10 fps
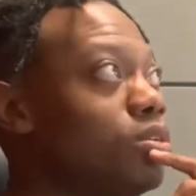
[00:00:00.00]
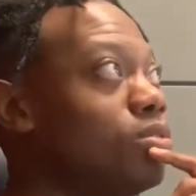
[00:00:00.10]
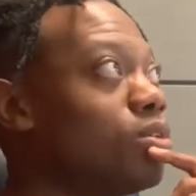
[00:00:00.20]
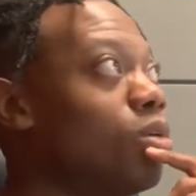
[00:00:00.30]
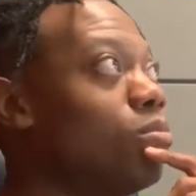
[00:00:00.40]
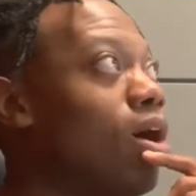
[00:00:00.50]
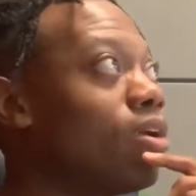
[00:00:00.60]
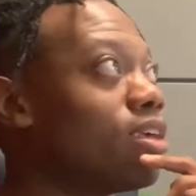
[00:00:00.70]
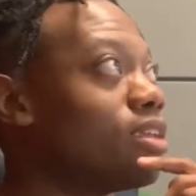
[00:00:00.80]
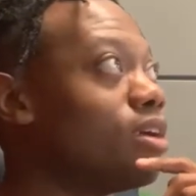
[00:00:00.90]
No, I'm just
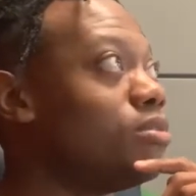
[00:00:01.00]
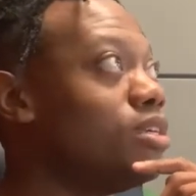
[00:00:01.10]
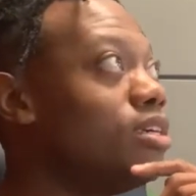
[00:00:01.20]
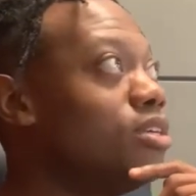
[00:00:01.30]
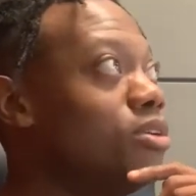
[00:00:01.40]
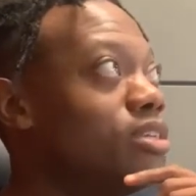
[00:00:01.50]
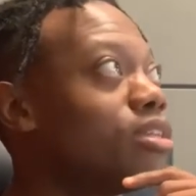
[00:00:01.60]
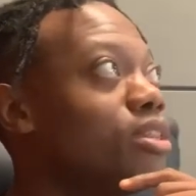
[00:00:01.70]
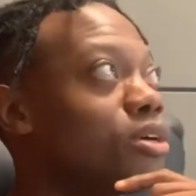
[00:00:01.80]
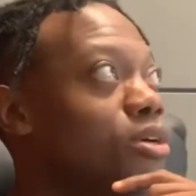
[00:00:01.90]
saying, man. That's like the go-to
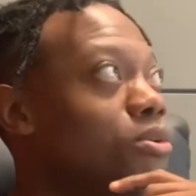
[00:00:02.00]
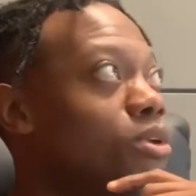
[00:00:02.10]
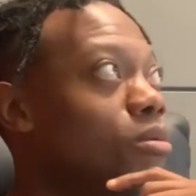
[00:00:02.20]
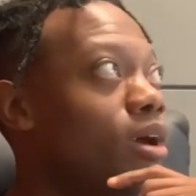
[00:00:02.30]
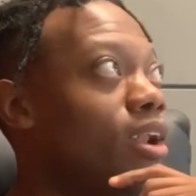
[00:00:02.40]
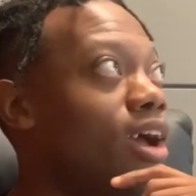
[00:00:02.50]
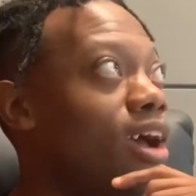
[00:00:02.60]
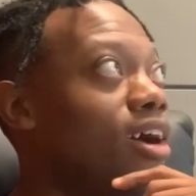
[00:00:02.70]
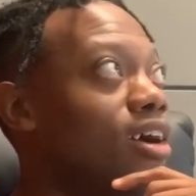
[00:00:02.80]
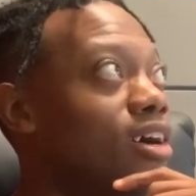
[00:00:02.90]
white
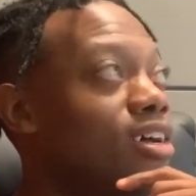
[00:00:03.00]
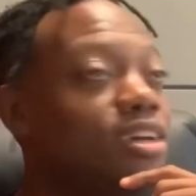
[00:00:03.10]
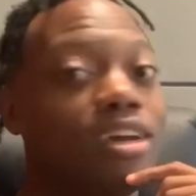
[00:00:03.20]
guy move.